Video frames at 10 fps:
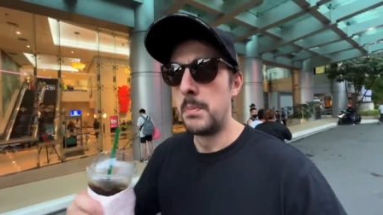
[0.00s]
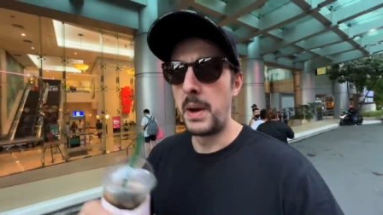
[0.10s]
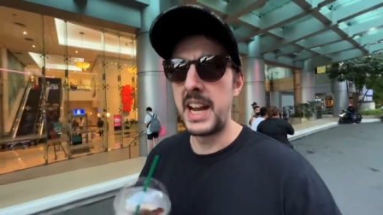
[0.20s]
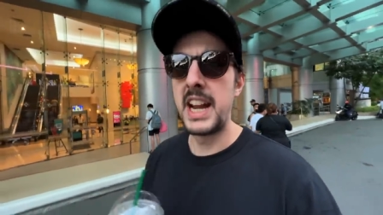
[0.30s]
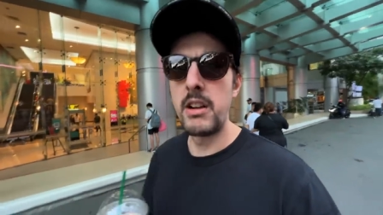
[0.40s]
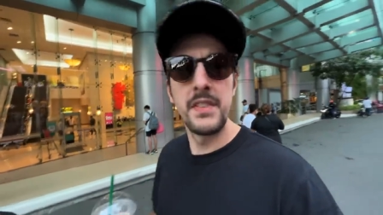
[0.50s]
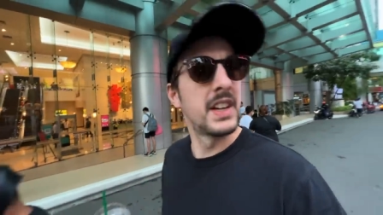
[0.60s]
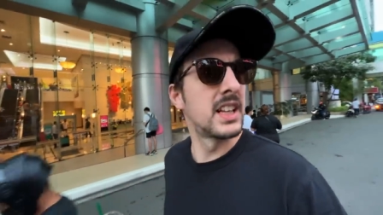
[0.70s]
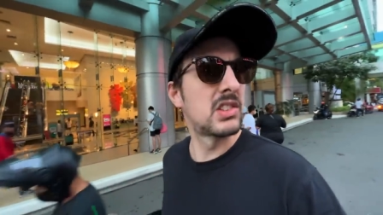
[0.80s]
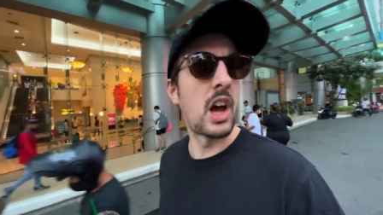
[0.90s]
But here, I
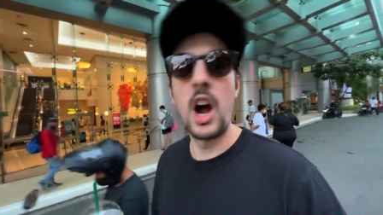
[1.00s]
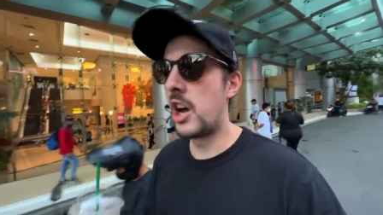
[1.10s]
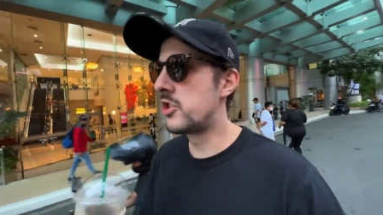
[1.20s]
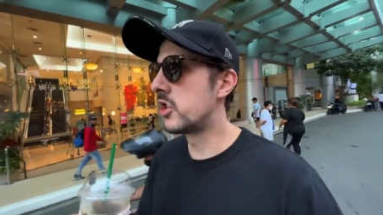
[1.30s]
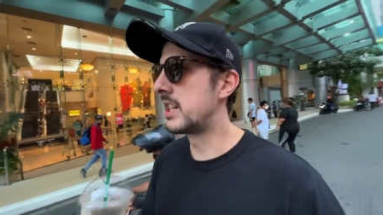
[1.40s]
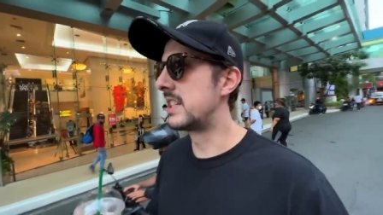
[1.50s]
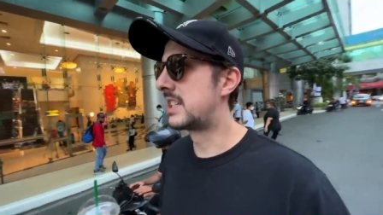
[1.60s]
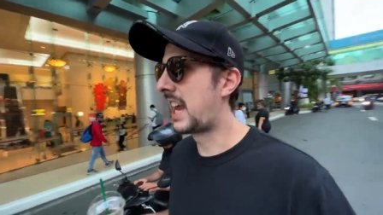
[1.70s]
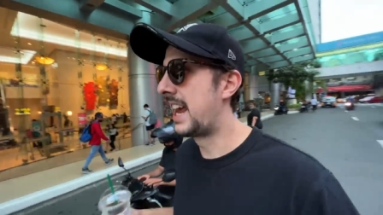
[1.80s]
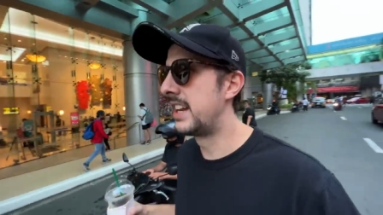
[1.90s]
think it's
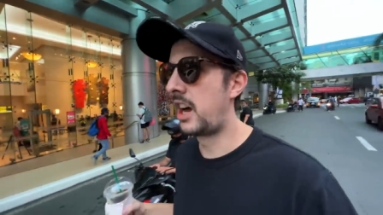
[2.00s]
110,